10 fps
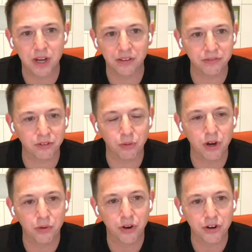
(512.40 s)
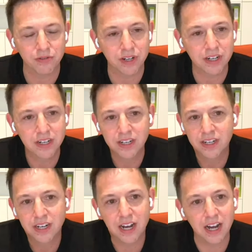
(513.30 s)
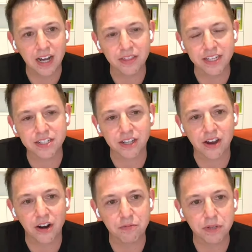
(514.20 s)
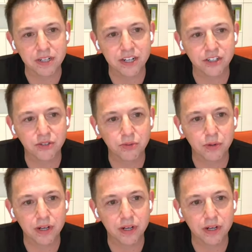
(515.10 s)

about the world over. That's the kind of potential